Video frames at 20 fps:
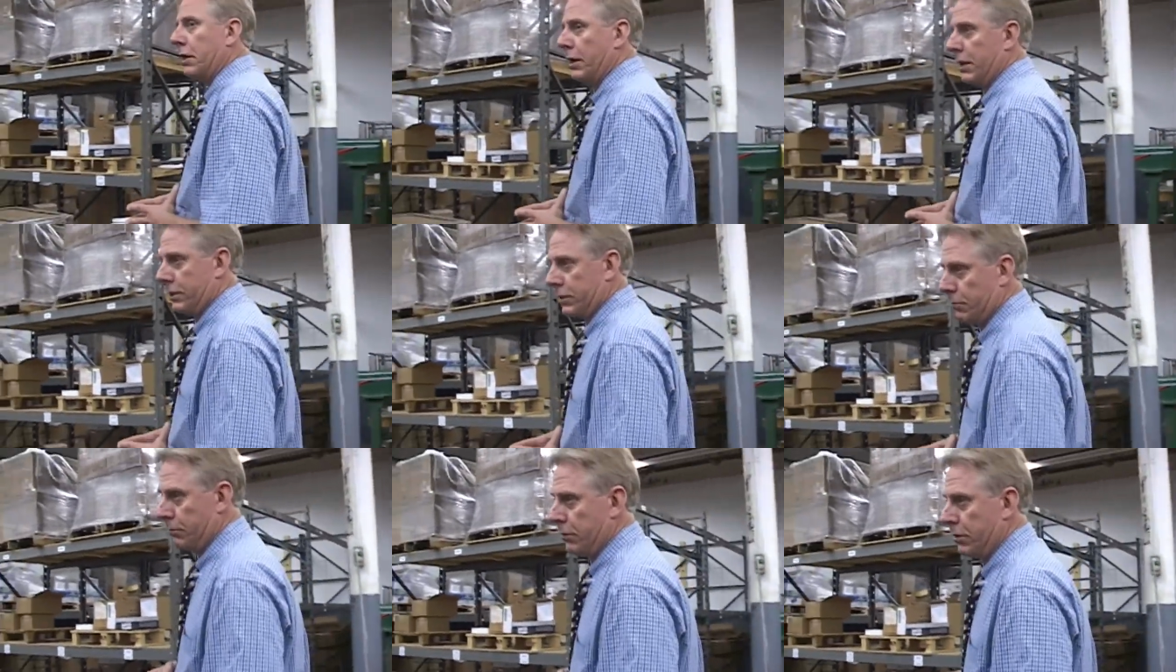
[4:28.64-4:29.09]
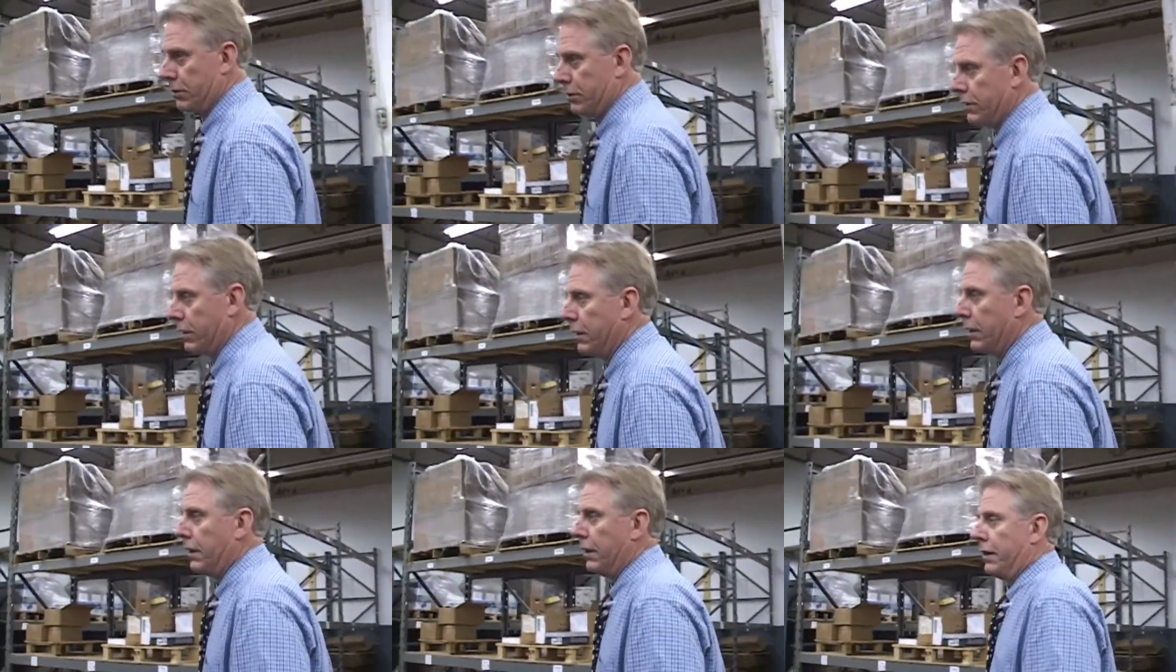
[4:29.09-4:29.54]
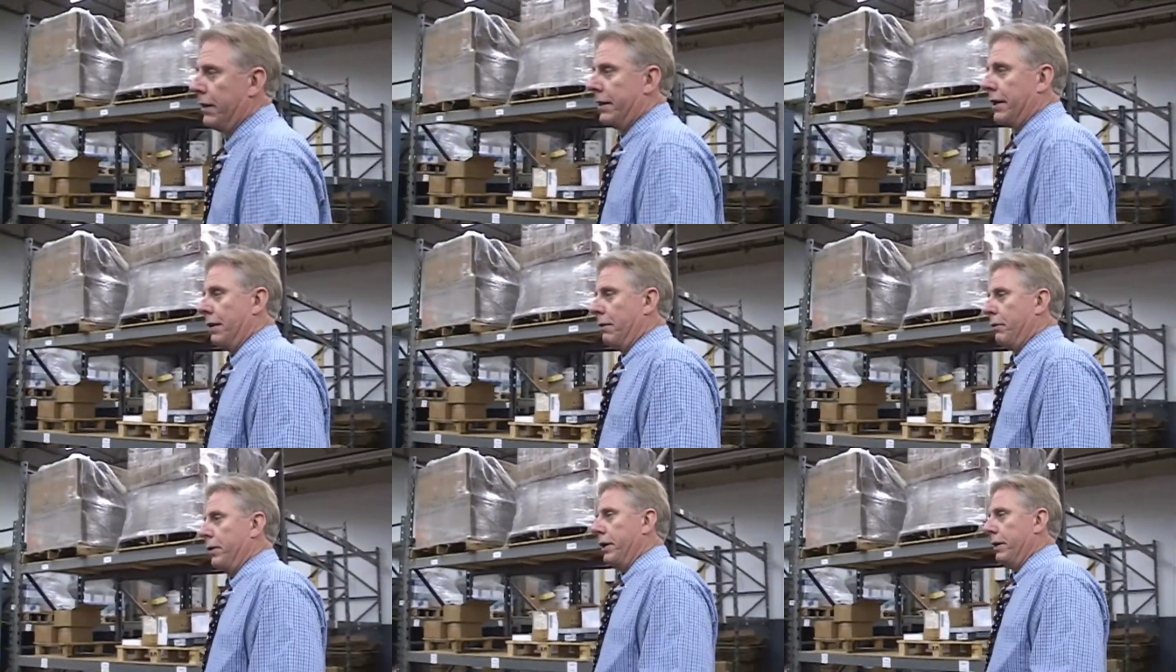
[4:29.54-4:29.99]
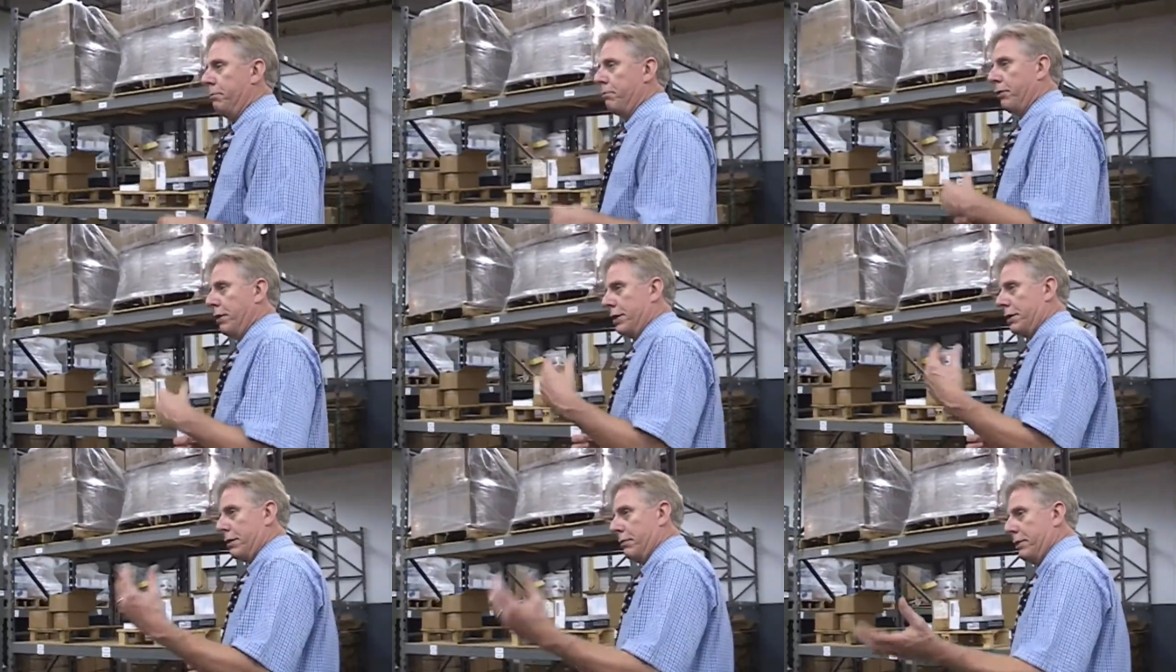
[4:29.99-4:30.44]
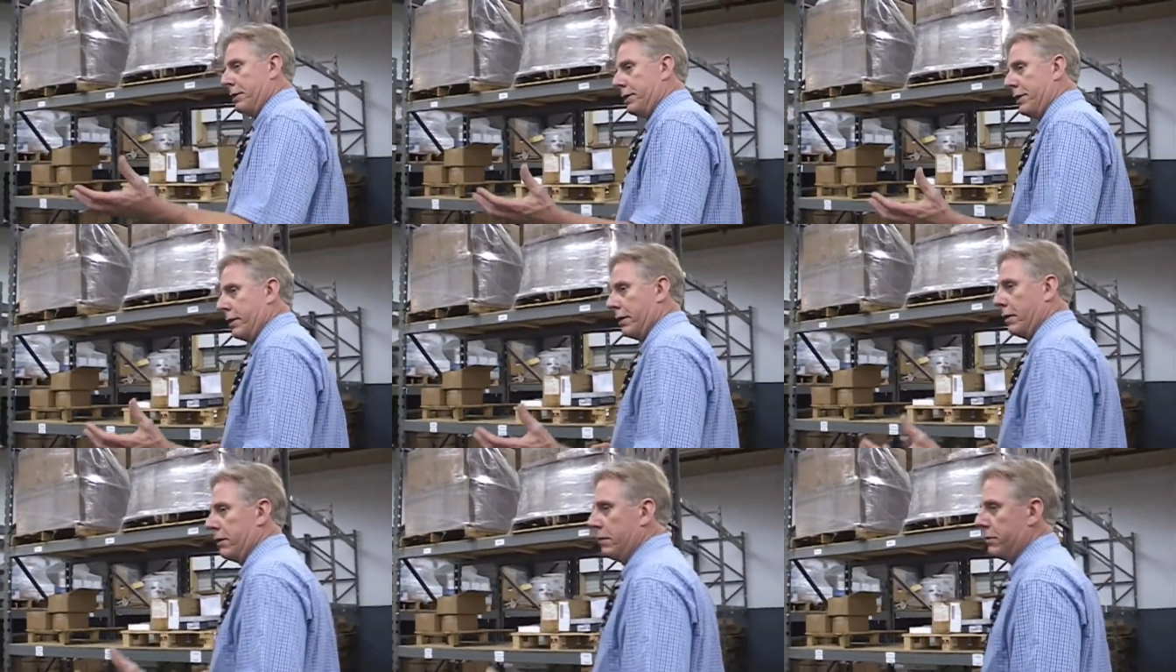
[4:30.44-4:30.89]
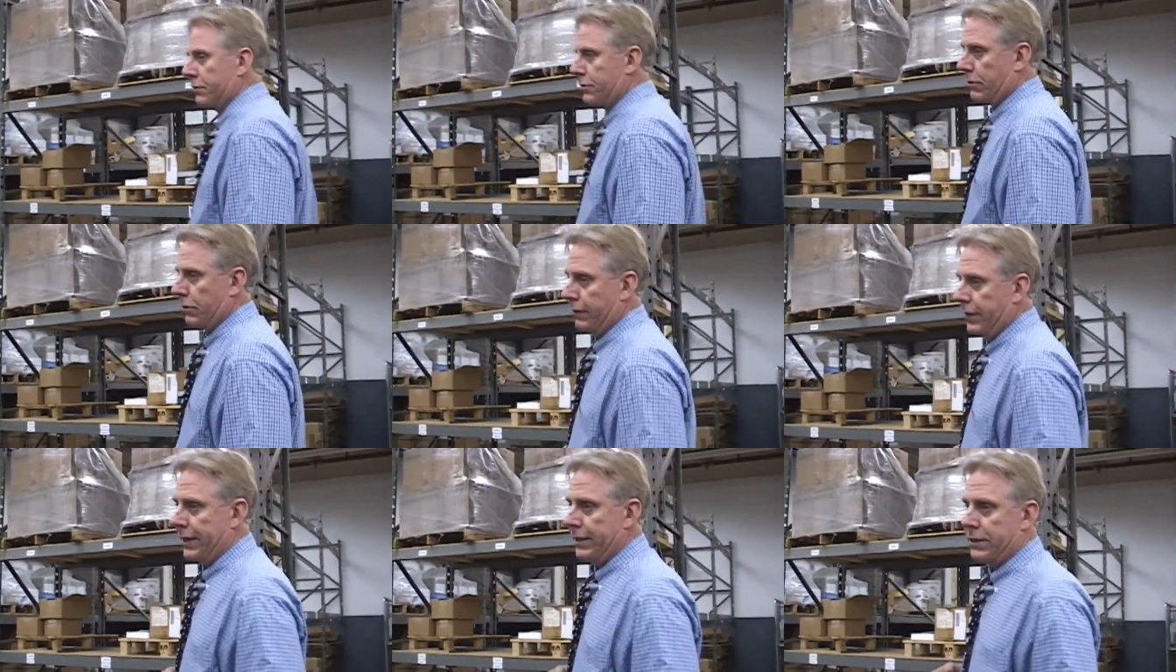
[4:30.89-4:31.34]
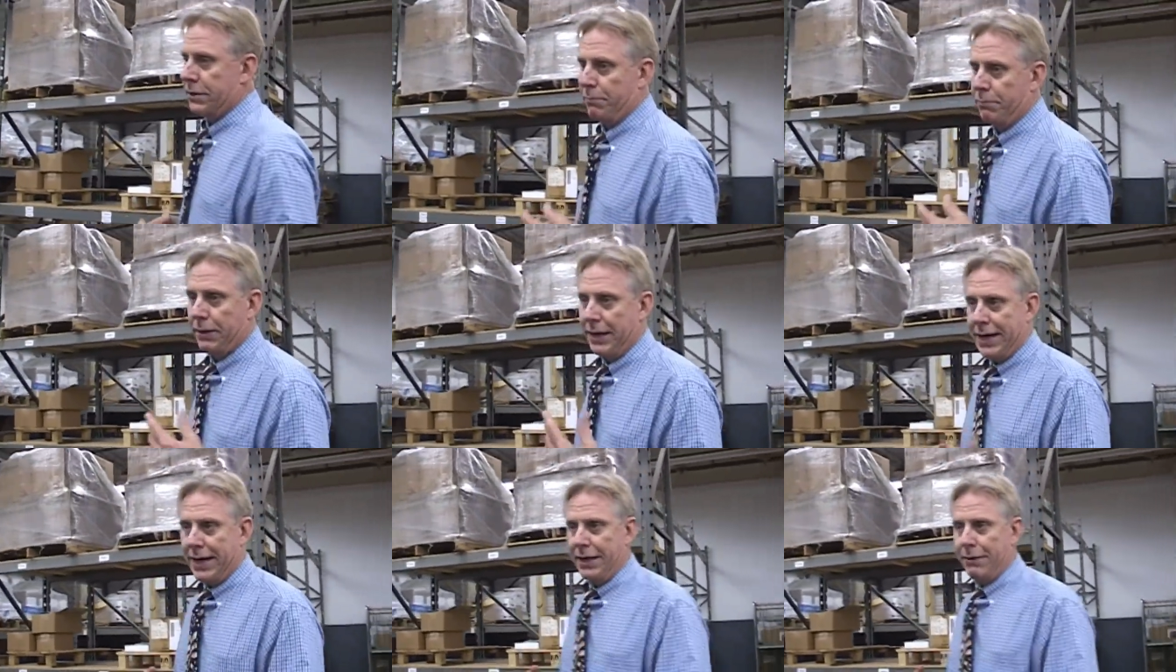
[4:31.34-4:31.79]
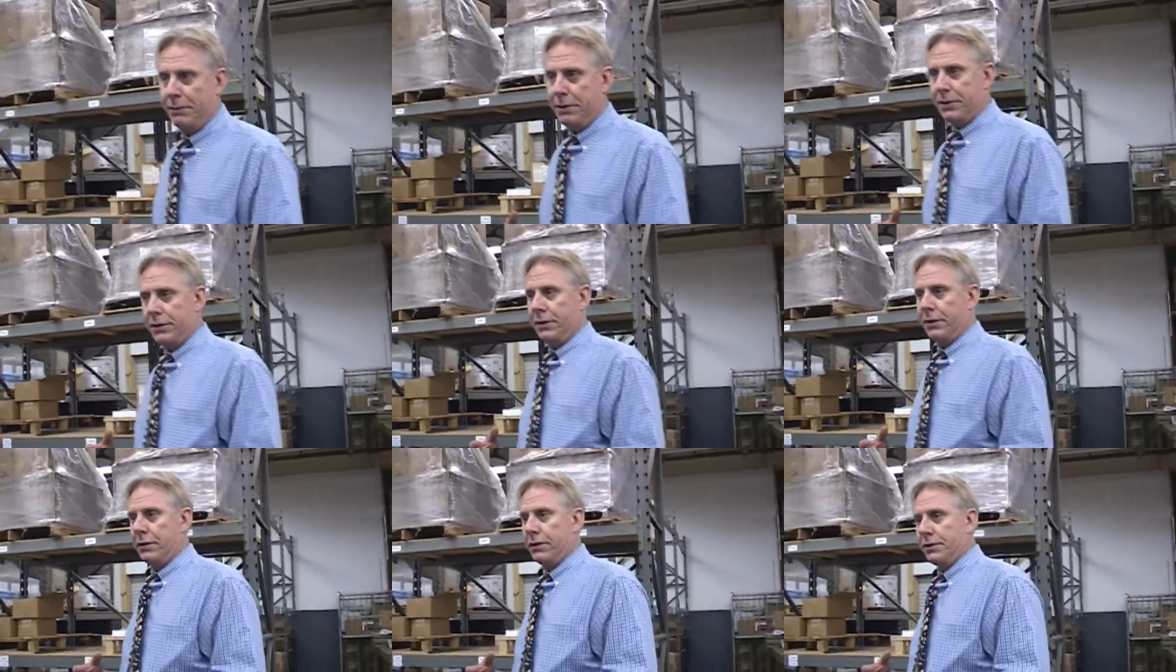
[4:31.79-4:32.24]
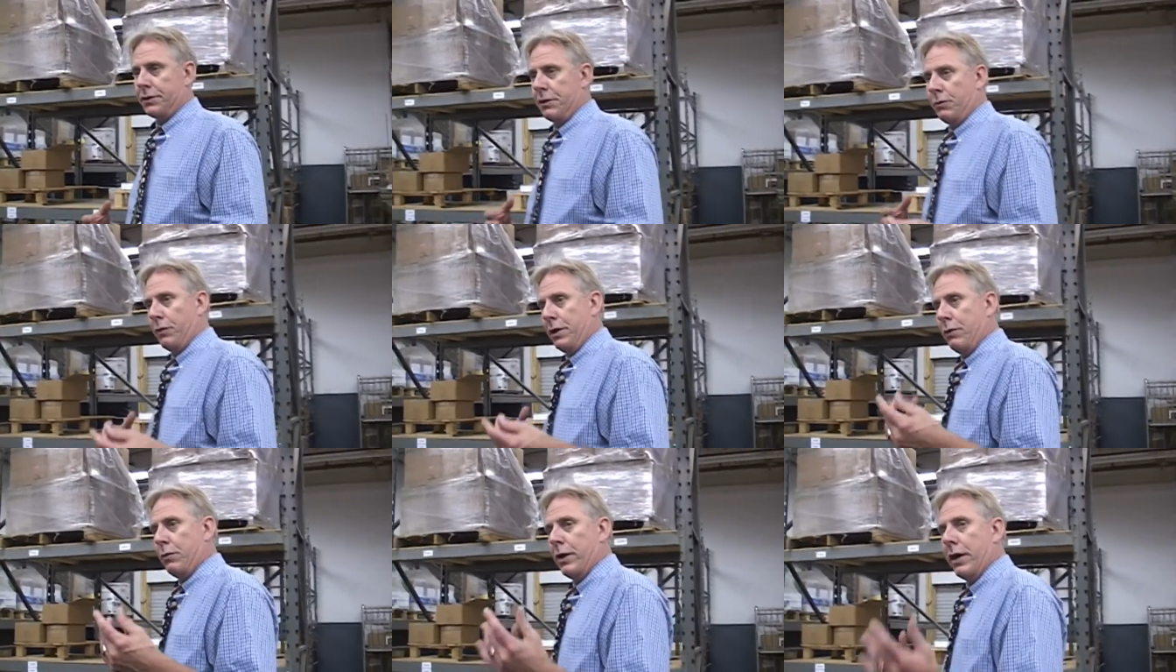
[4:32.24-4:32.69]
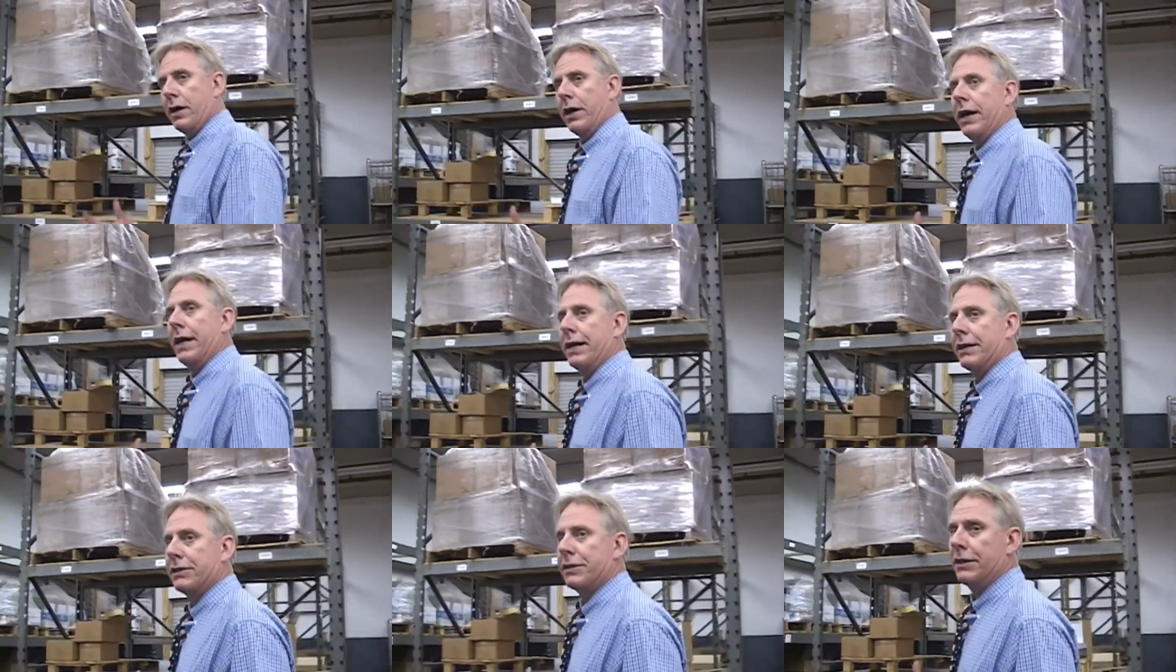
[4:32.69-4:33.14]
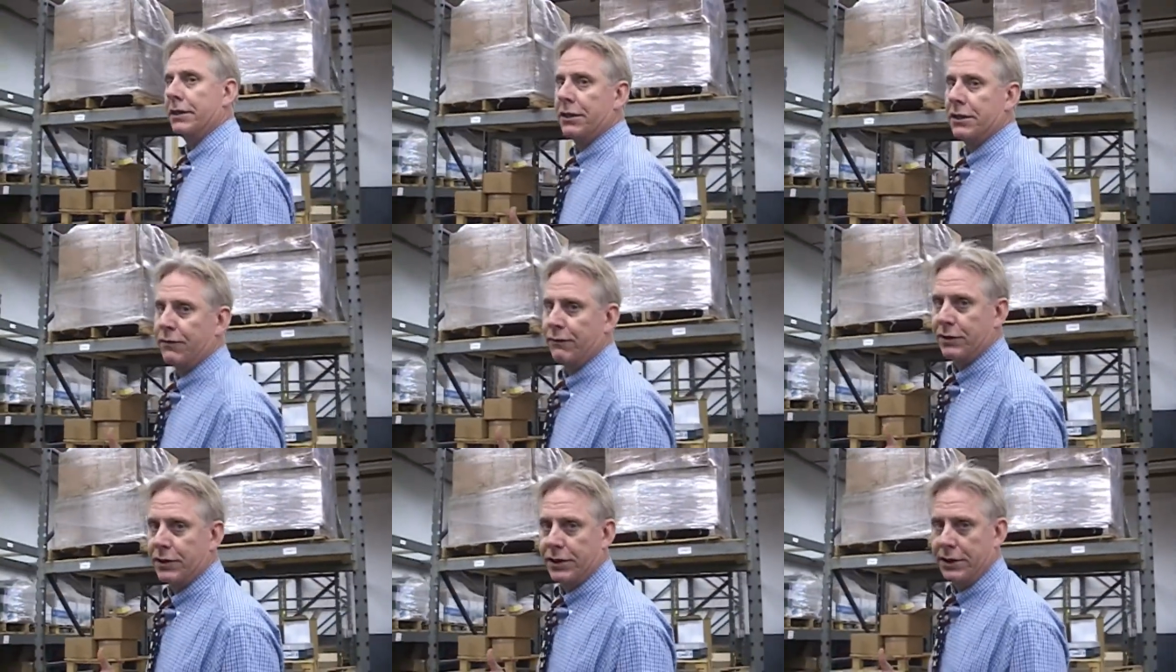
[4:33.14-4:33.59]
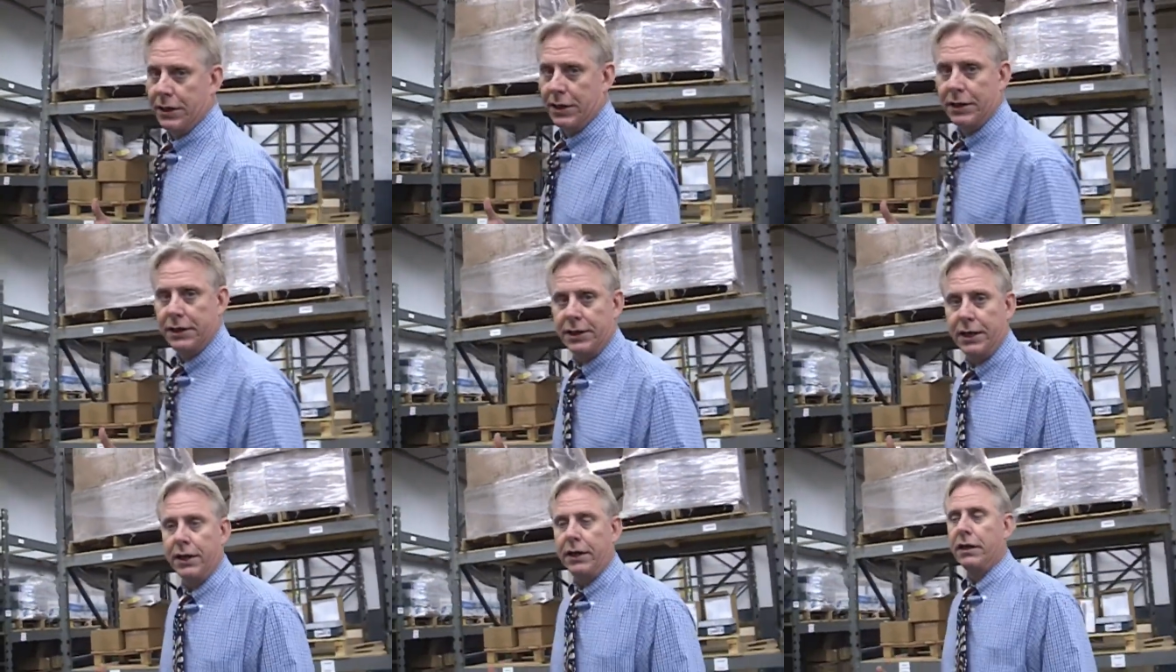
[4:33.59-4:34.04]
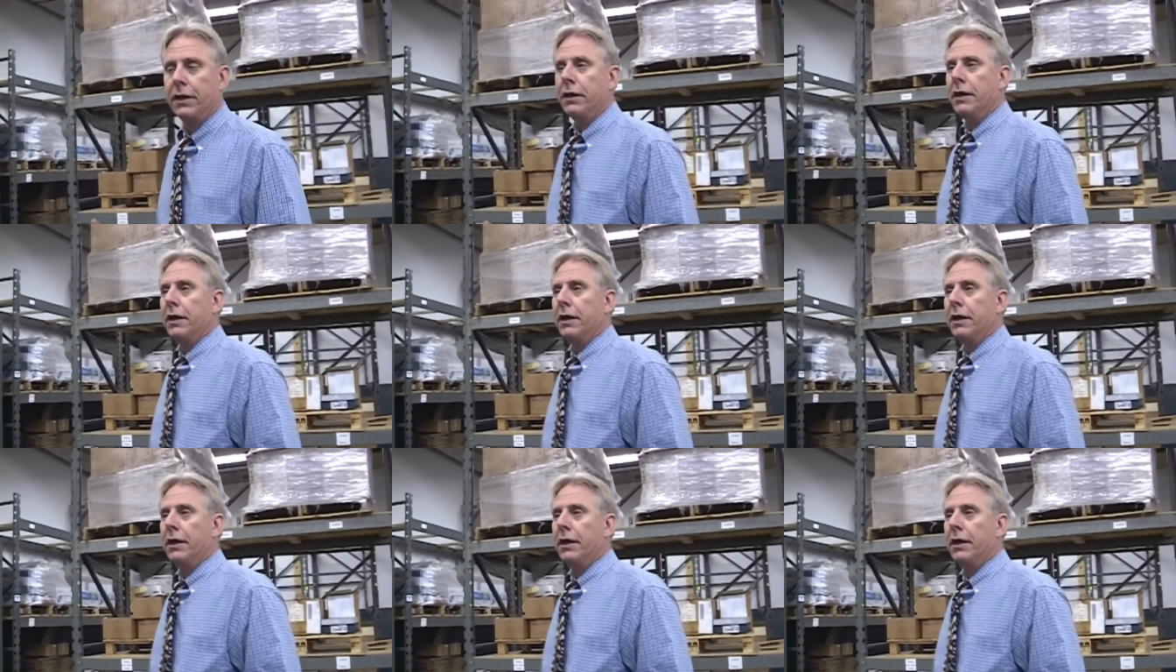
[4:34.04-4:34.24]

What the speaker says: customers that we print the materials, or they supply the materials that we warehouse in this facility